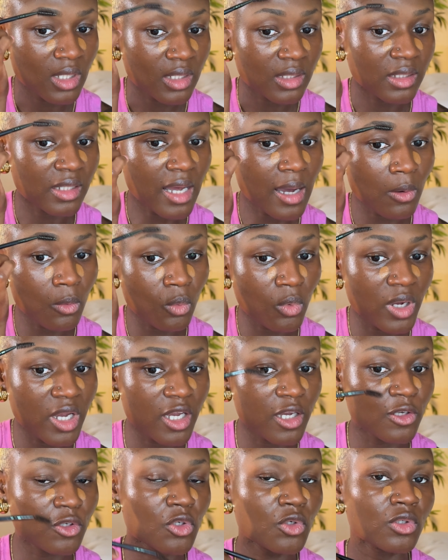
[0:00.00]
That
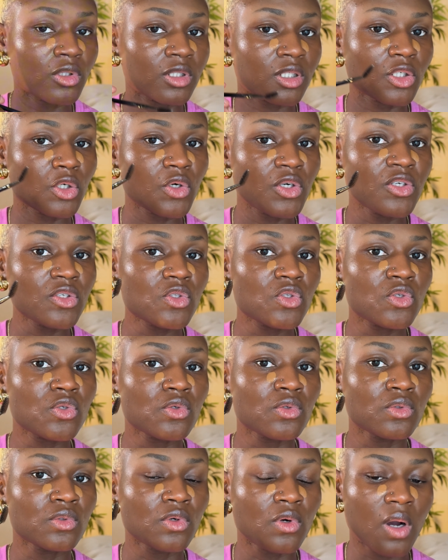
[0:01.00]
way you're going
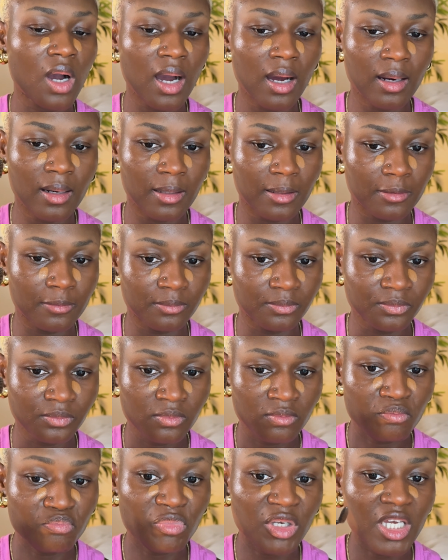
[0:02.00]
to
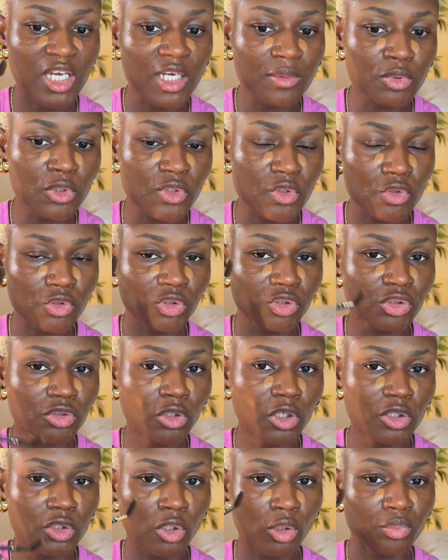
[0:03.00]
be able to
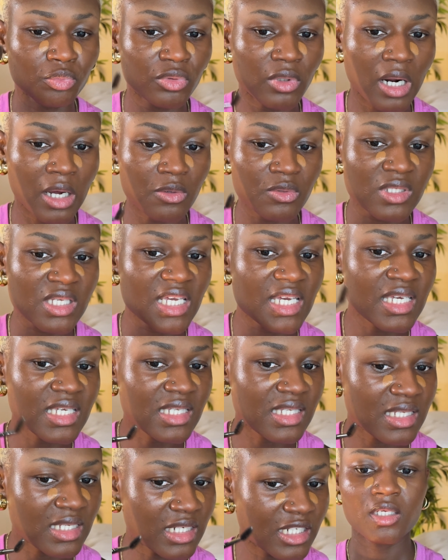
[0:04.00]
draw your brows
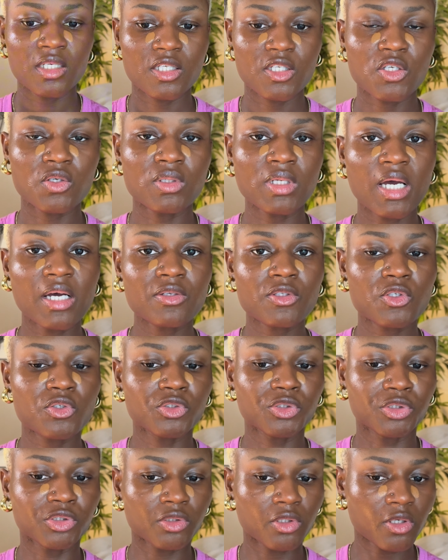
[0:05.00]
easily. So now to
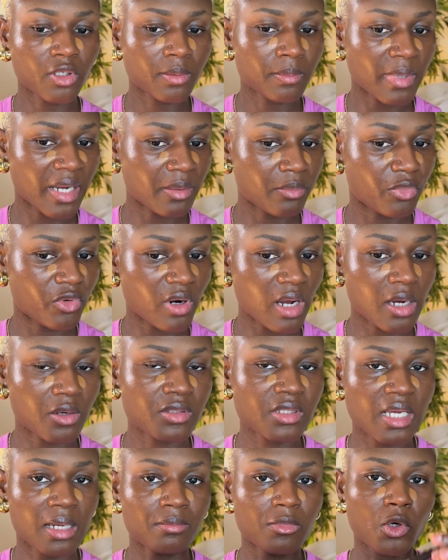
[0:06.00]
draw my
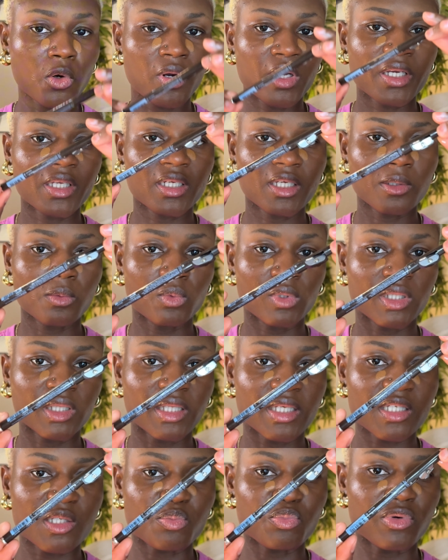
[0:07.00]
brows, I'm going in with
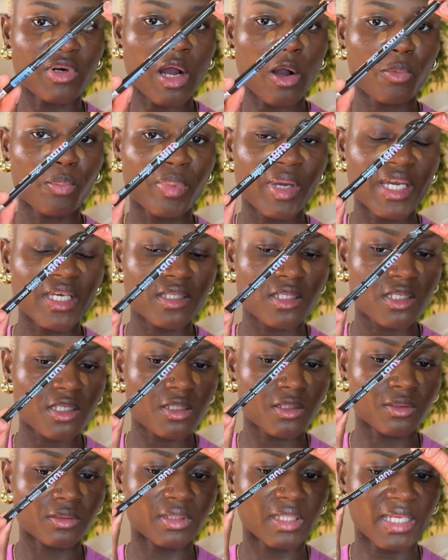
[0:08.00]
this brow
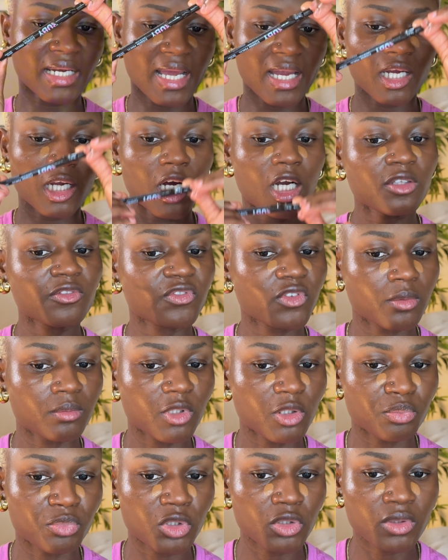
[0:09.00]
pencil that I got from
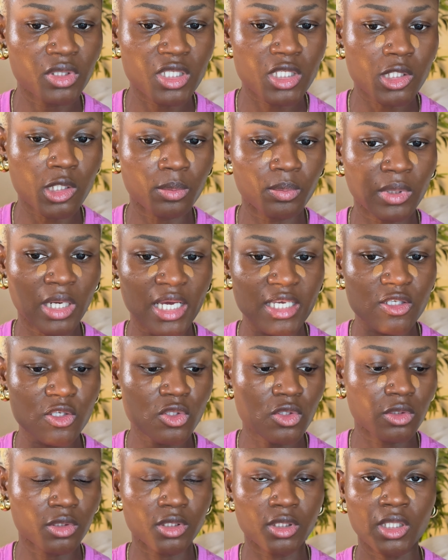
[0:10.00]
the beauty supply
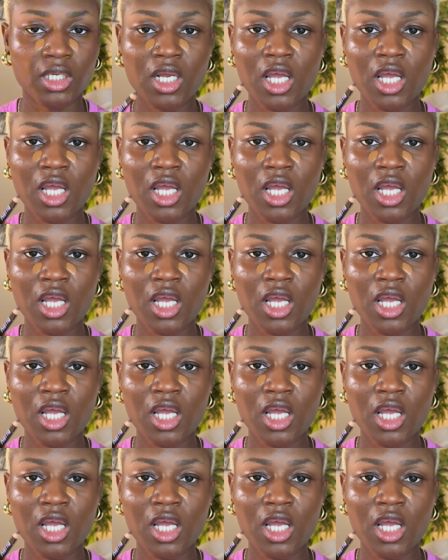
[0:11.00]
store.